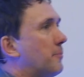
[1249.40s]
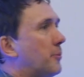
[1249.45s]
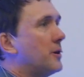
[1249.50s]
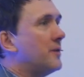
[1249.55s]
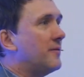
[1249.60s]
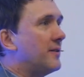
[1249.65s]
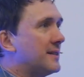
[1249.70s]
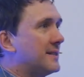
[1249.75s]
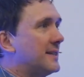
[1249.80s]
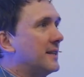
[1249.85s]

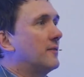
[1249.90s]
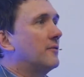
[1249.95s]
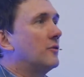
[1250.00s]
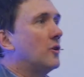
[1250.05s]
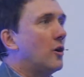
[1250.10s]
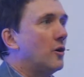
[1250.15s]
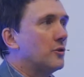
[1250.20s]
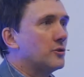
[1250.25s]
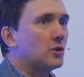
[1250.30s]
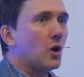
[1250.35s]
previous set of
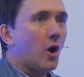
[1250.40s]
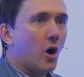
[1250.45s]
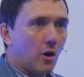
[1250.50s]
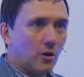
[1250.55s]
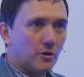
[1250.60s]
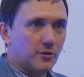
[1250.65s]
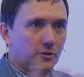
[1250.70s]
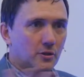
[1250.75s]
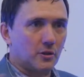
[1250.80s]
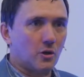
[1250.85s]
laws
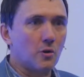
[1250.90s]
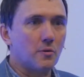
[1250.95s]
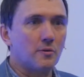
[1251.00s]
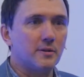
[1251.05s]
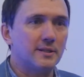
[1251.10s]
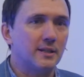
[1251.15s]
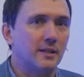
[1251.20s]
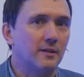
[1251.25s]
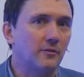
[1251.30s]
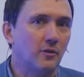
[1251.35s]
caused the
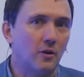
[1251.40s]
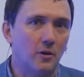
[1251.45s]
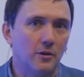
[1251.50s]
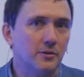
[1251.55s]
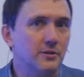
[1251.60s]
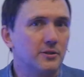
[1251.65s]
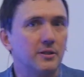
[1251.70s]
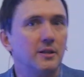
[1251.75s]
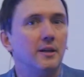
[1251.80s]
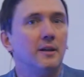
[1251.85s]
current set of
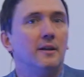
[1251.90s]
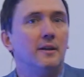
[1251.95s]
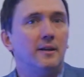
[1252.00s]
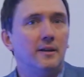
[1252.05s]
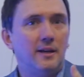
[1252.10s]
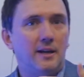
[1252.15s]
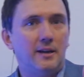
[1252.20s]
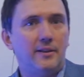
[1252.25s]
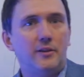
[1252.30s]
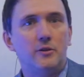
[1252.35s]
laws,
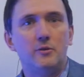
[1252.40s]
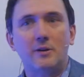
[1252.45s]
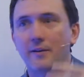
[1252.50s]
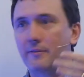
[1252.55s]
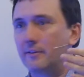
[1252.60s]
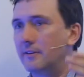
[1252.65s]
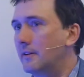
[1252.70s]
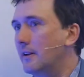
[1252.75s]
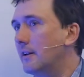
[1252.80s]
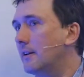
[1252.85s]
and then you have
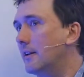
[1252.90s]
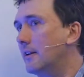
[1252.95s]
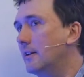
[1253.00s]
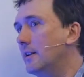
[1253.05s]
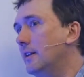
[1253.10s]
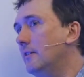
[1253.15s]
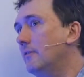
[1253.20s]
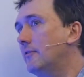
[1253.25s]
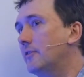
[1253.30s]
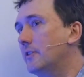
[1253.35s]
an
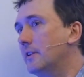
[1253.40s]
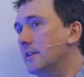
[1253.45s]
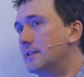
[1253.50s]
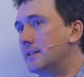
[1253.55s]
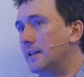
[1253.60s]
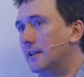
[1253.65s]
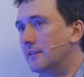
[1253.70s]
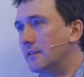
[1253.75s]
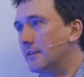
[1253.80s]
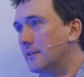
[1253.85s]
infinite
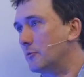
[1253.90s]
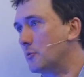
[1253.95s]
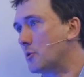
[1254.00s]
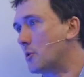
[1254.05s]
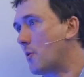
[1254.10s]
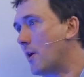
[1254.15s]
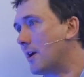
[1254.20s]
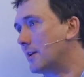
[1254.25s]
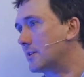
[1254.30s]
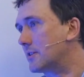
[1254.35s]
set
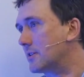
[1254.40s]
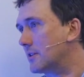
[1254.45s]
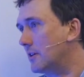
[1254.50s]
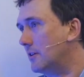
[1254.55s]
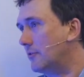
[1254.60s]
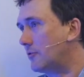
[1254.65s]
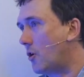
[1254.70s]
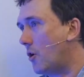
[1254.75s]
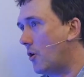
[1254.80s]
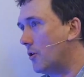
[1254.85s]
regress
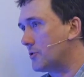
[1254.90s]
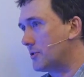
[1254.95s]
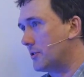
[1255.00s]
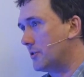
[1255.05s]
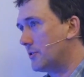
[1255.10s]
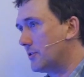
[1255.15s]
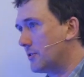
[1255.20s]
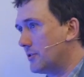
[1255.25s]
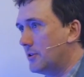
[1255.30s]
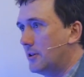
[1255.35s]
of
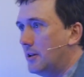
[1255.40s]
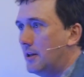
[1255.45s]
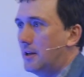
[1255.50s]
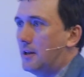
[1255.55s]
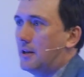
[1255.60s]
causes.